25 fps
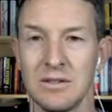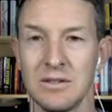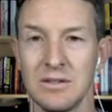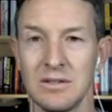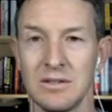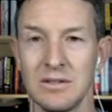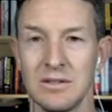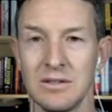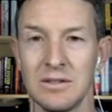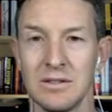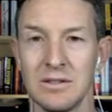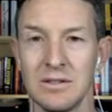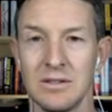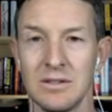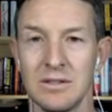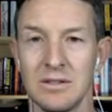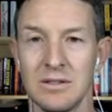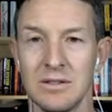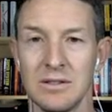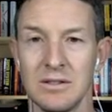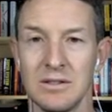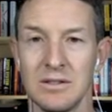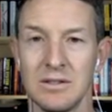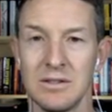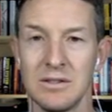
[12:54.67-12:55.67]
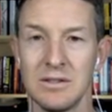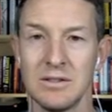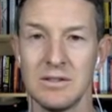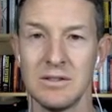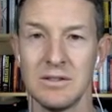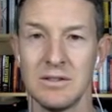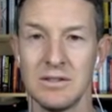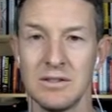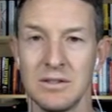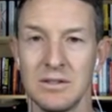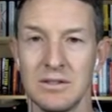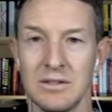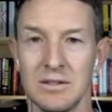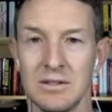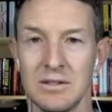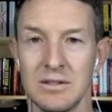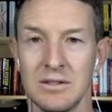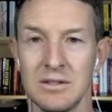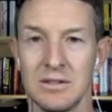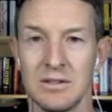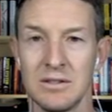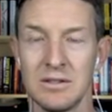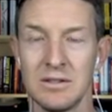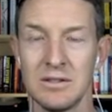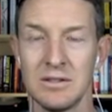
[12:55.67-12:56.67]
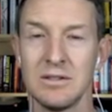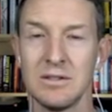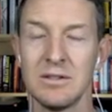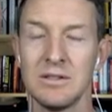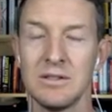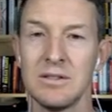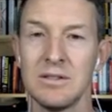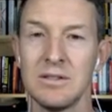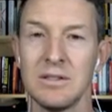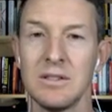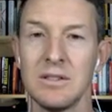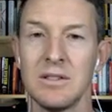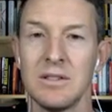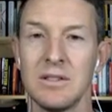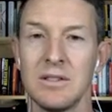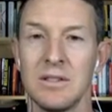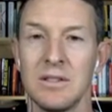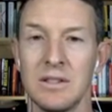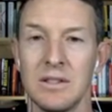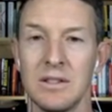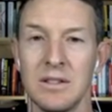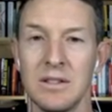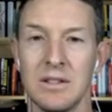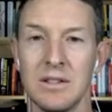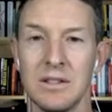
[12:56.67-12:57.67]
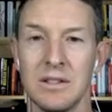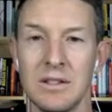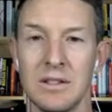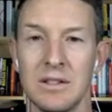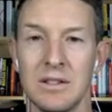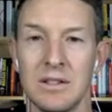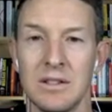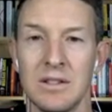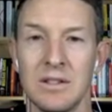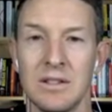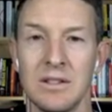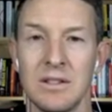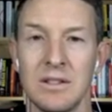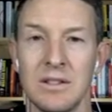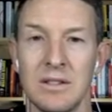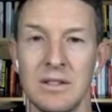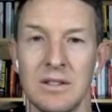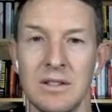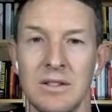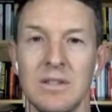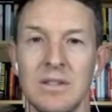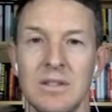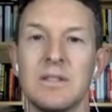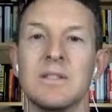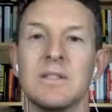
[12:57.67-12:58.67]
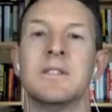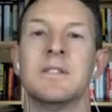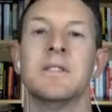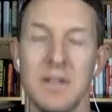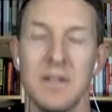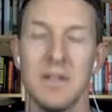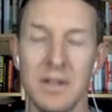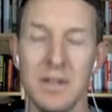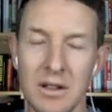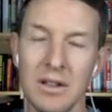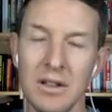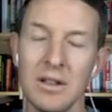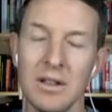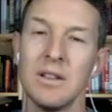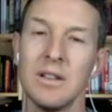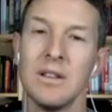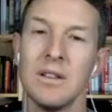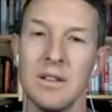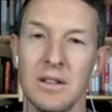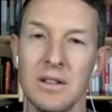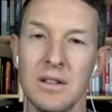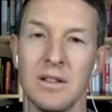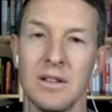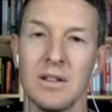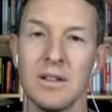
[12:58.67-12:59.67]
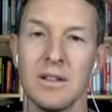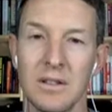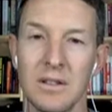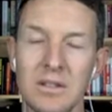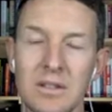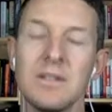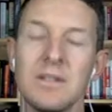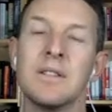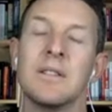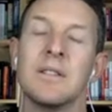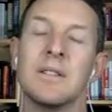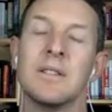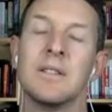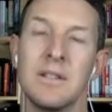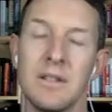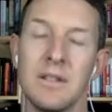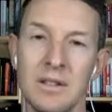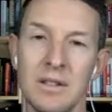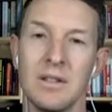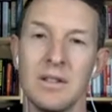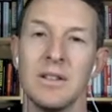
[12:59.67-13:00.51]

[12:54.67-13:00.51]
This person isn't speaking.